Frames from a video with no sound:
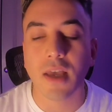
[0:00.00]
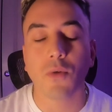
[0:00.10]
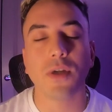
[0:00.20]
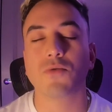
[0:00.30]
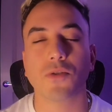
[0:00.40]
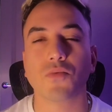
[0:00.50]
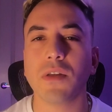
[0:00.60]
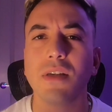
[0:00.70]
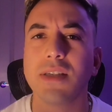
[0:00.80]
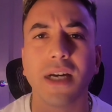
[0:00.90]
which was
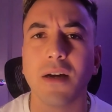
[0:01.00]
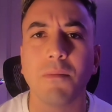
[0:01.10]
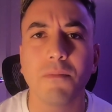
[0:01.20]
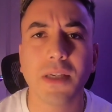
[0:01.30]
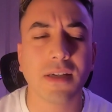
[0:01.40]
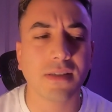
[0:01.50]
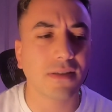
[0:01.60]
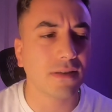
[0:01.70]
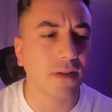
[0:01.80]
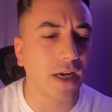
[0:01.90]
really dumb
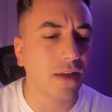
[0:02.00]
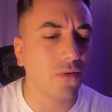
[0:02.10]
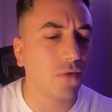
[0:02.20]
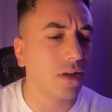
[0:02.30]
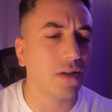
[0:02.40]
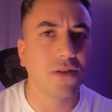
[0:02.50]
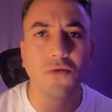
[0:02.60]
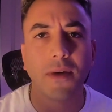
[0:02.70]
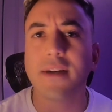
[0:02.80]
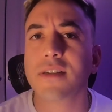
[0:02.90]
because I didn't really
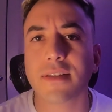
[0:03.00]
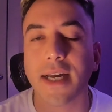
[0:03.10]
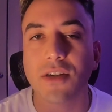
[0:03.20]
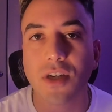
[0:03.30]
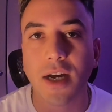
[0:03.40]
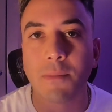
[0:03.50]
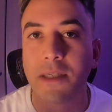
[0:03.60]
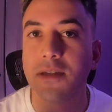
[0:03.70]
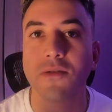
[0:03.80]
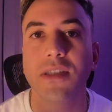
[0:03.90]
do much at that job
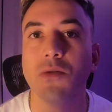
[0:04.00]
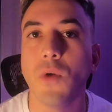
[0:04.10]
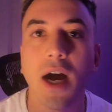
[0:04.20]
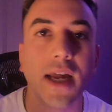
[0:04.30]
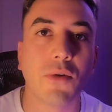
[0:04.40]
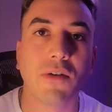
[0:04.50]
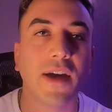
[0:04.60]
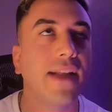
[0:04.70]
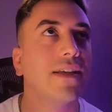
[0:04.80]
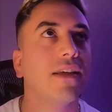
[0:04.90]
and don't see why I would have
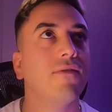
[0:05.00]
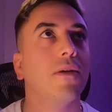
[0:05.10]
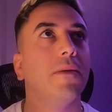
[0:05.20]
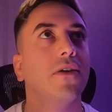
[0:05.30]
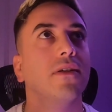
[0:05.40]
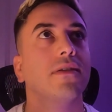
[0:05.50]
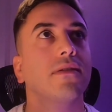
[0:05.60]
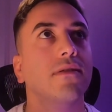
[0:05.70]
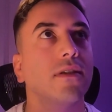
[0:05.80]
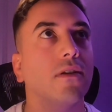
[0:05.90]
had to give them notice.
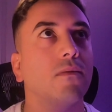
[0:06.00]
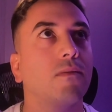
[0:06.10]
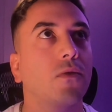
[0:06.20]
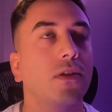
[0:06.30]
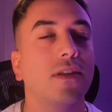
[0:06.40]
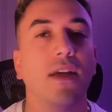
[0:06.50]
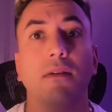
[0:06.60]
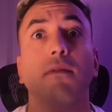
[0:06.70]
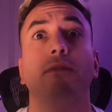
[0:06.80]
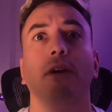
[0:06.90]
So once
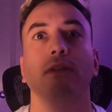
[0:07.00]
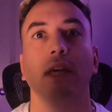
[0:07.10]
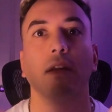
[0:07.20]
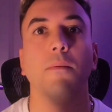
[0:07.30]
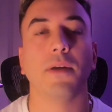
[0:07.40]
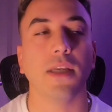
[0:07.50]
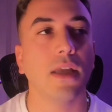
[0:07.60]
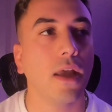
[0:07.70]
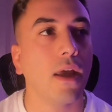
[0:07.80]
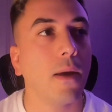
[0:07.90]
again, fuck that company.
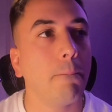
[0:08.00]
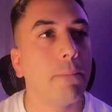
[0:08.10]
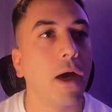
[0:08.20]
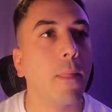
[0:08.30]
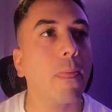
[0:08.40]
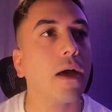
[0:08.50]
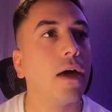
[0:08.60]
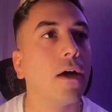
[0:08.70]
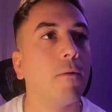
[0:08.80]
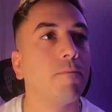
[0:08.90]
But
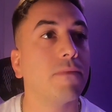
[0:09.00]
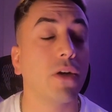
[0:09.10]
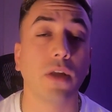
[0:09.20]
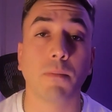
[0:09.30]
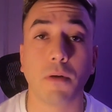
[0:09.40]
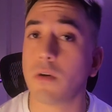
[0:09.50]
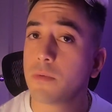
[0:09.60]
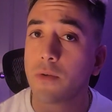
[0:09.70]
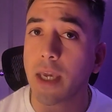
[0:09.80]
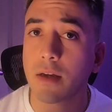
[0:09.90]
they were like,
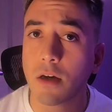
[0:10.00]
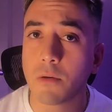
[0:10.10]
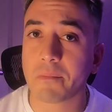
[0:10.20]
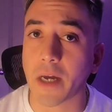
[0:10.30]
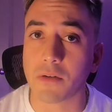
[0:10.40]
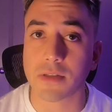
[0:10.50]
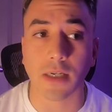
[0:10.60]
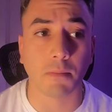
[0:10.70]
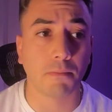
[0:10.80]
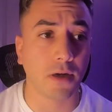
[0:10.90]
bro, you can't go. I was
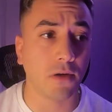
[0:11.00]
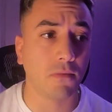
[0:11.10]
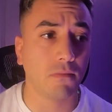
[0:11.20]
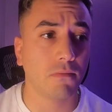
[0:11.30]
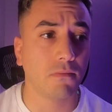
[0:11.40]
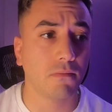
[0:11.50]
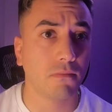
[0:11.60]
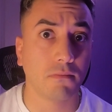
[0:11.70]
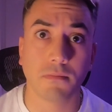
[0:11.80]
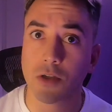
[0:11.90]
like, bro,
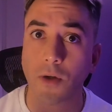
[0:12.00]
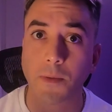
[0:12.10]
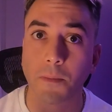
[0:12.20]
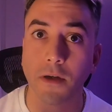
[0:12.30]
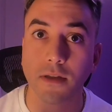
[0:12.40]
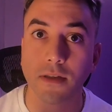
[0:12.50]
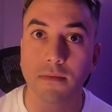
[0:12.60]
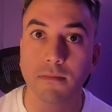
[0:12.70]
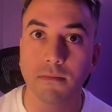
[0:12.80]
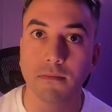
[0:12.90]
the trip's booked.
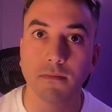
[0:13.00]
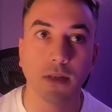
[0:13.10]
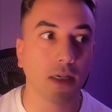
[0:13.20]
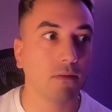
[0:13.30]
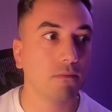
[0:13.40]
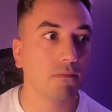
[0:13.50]
Like,